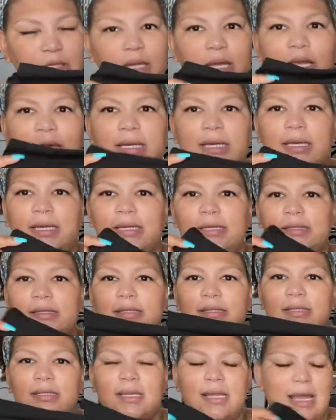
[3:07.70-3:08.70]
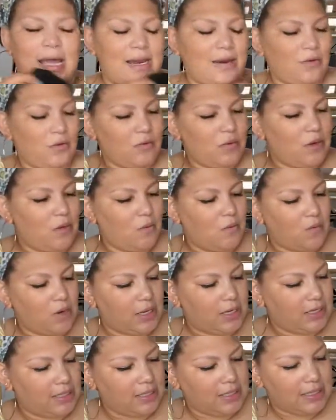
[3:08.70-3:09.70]
And I don't know
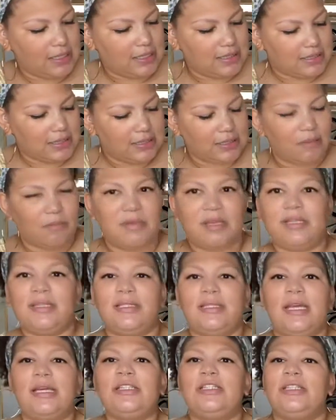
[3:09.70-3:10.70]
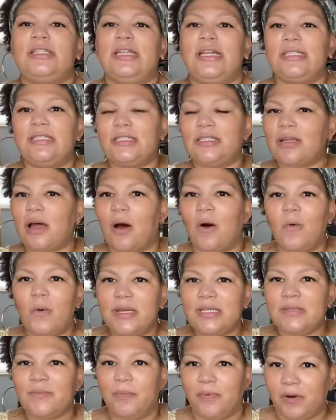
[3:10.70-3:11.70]
what it is, like the men's section, they just
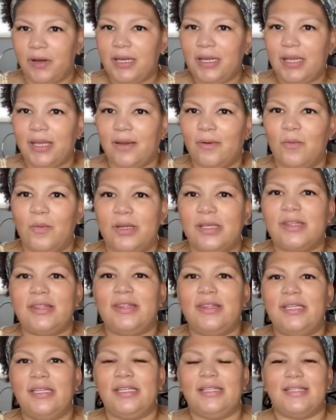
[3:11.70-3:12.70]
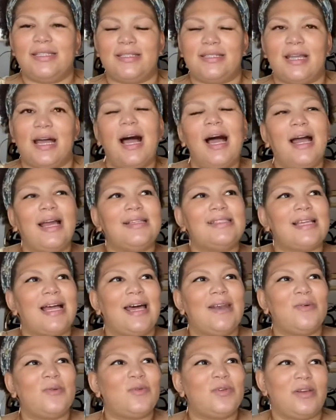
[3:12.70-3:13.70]
always bring it with the designs.
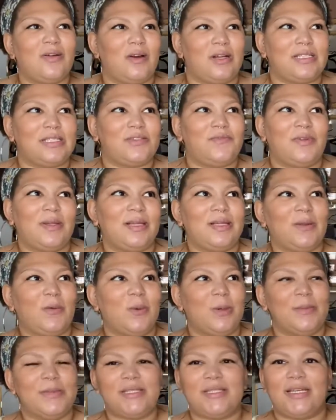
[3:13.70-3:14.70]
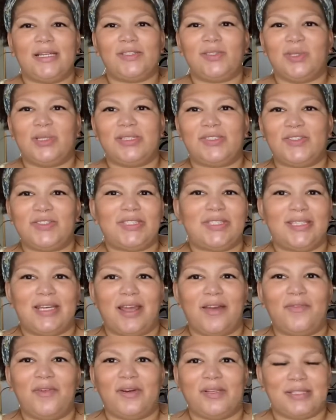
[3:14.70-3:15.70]
I don't know, I just feel like the women's section is just
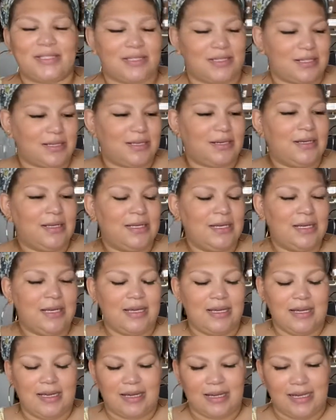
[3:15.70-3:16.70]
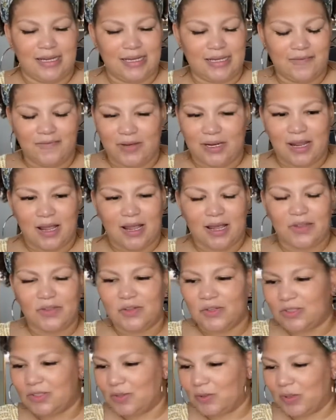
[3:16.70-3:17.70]
never as good, even at
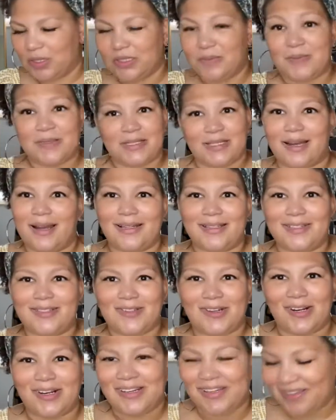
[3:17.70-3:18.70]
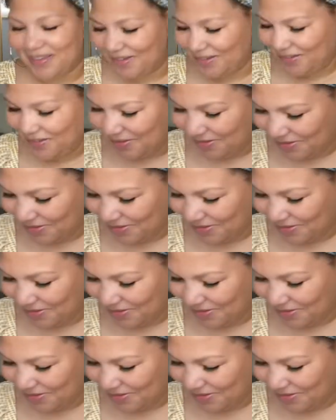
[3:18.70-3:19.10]
other stores besides Target.